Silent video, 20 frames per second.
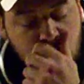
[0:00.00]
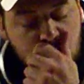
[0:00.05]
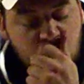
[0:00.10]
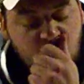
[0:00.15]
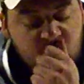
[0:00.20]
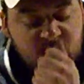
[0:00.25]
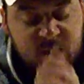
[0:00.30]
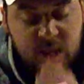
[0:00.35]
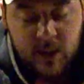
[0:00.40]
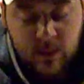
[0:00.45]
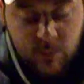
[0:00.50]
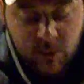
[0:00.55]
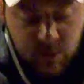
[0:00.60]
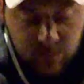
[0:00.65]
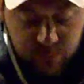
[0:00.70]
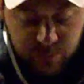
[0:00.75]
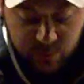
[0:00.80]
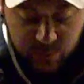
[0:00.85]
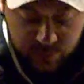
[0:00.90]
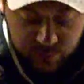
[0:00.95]
going to talk about
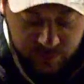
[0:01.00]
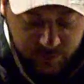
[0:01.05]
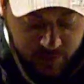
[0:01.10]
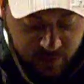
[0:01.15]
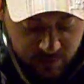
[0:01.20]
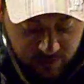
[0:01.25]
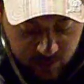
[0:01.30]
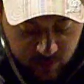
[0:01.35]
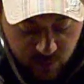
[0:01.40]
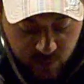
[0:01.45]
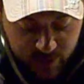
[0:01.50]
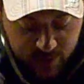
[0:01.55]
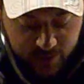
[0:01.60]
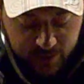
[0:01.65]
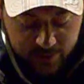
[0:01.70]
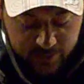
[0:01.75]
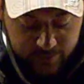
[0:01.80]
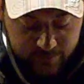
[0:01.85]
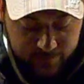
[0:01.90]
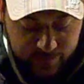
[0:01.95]
improving beer real quick.
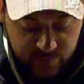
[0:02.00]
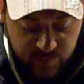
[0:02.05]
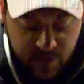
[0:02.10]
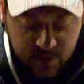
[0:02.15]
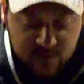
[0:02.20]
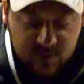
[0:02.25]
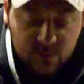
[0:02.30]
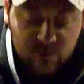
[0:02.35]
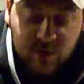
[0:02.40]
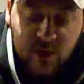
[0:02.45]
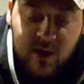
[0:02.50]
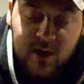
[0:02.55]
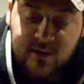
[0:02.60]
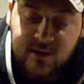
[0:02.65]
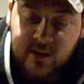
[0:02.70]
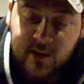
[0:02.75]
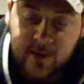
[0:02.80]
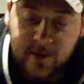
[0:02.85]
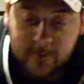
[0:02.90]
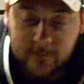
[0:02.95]
Have some thoughts
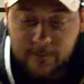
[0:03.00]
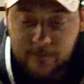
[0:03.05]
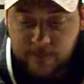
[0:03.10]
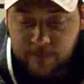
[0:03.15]
here.